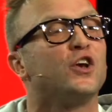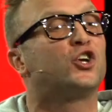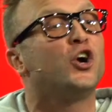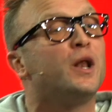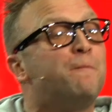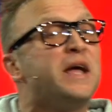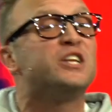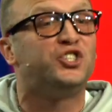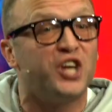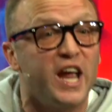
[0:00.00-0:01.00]
And could it be
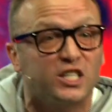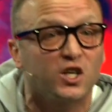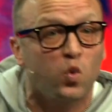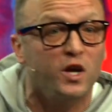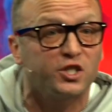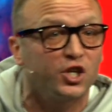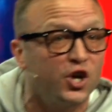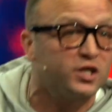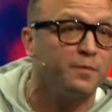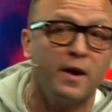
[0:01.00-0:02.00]
Jesus was the
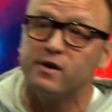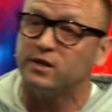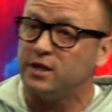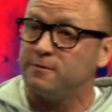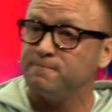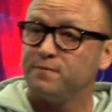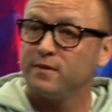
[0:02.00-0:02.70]
Good Samaritan?